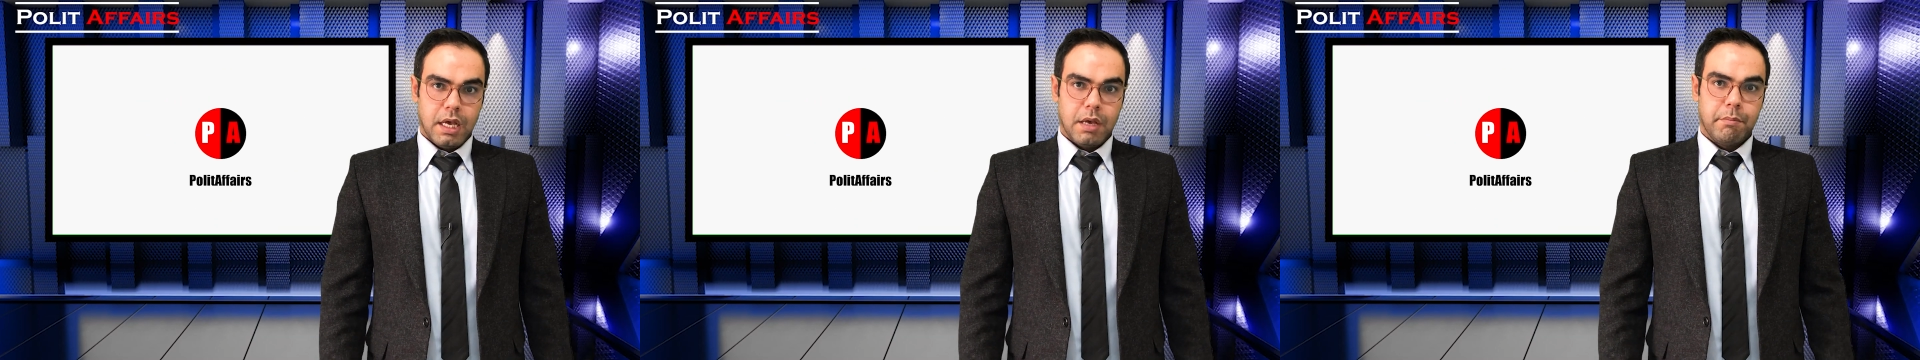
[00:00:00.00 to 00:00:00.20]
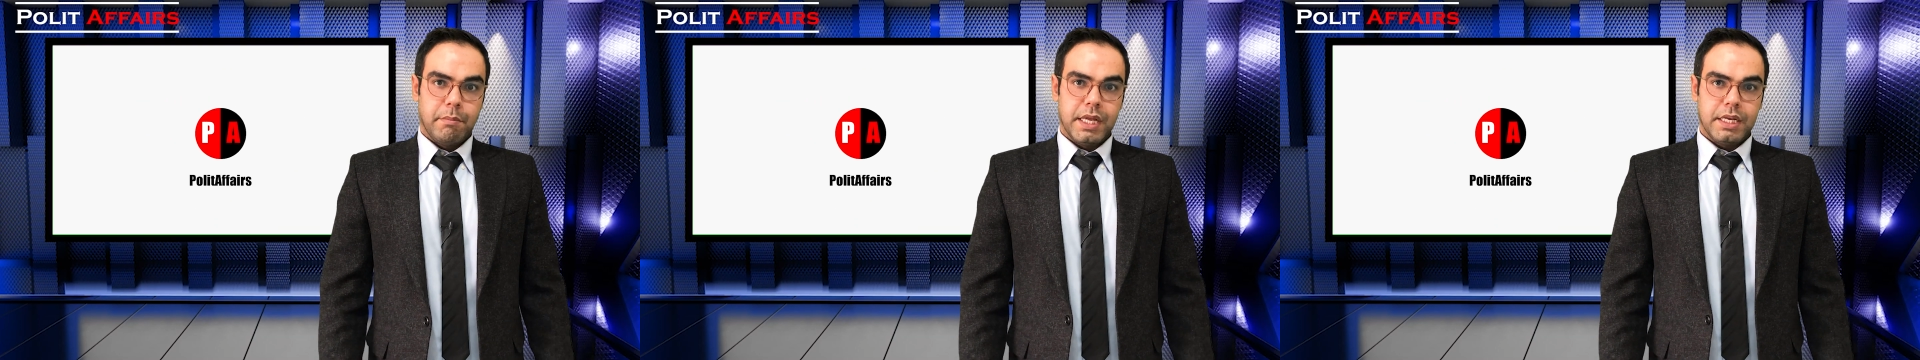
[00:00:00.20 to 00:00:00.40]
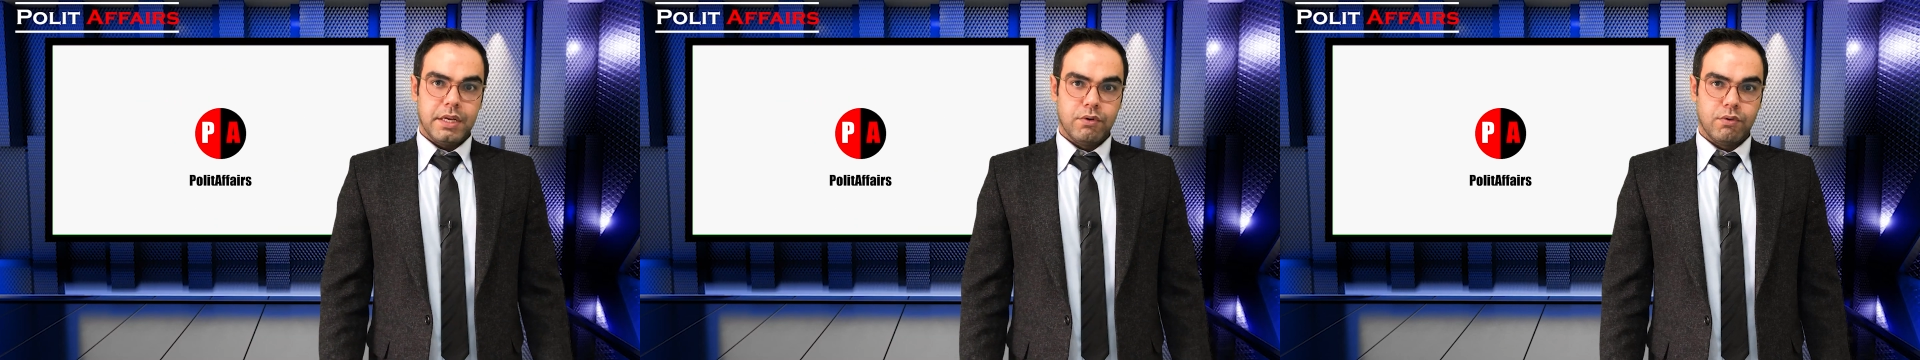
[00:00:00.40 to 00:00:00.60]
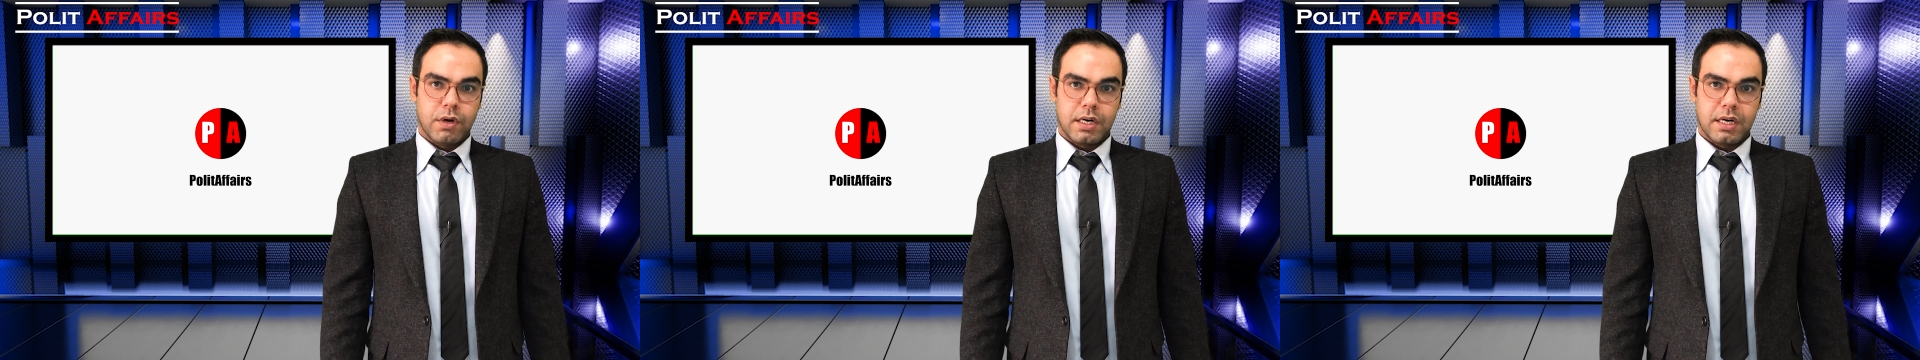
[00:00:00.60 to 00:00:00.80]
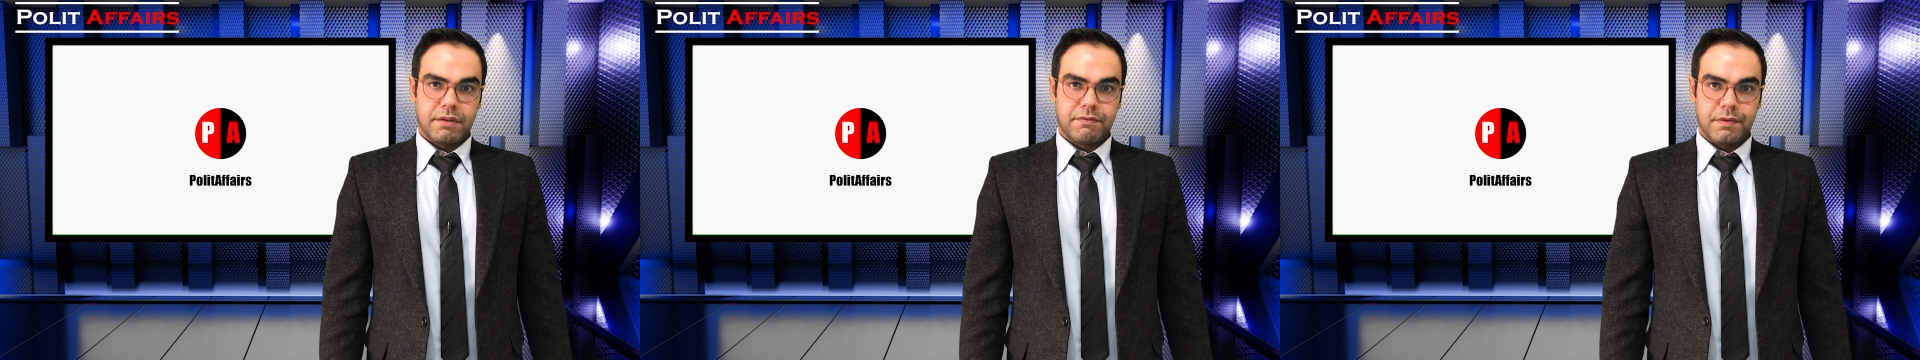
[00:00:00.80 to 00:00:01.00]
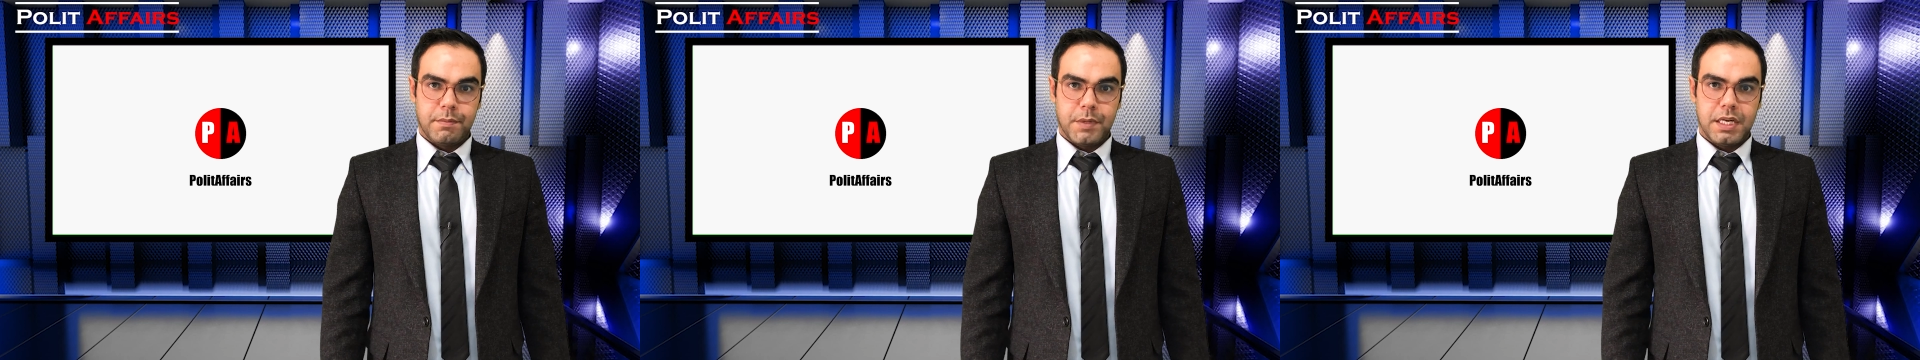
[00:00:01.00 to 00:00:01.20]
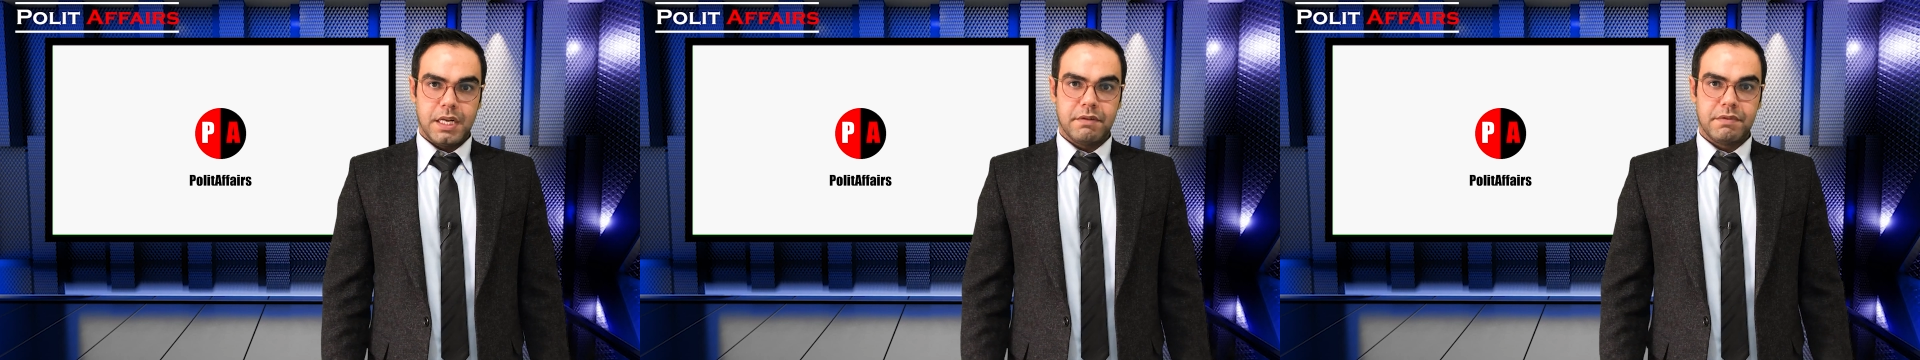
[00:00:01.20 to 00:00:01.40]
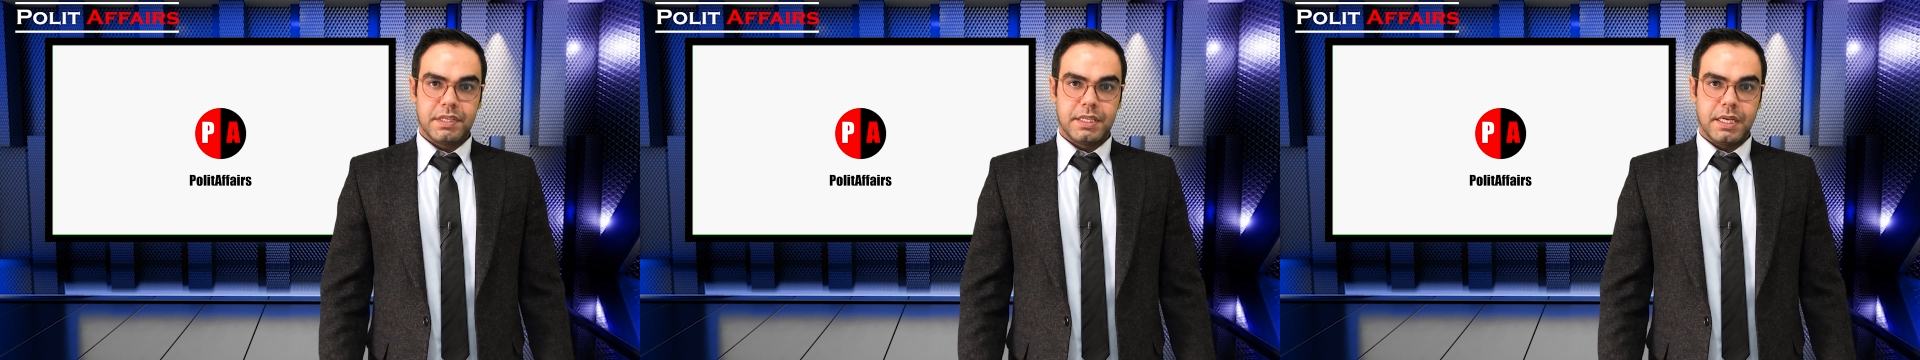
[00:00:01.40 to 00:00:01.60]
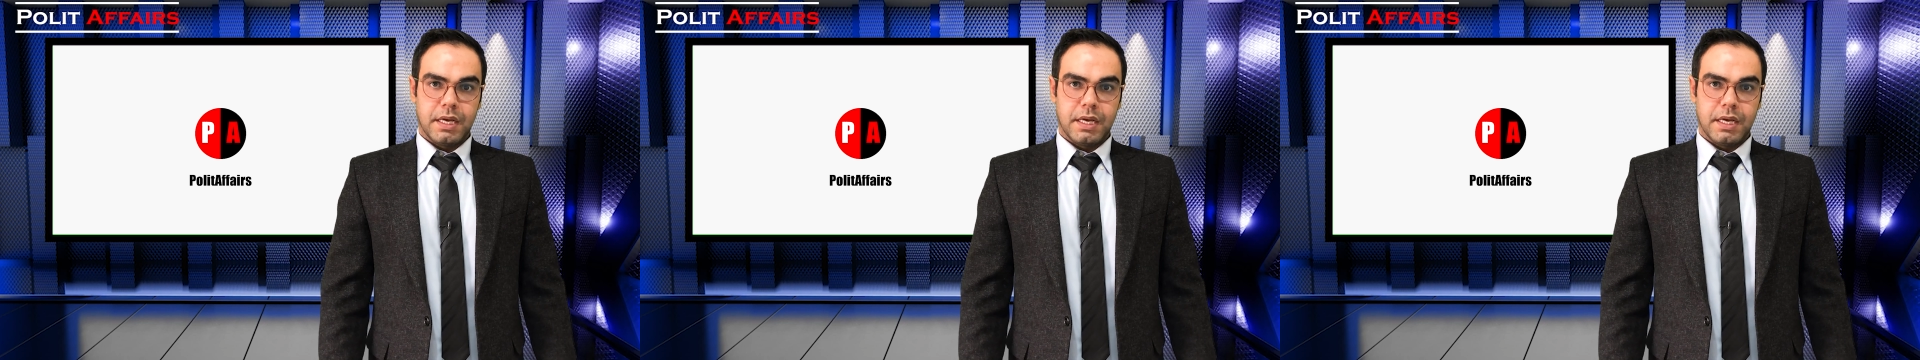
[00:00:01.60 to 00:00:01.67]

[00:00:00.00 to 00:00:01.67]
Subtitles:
Many who are not familiar with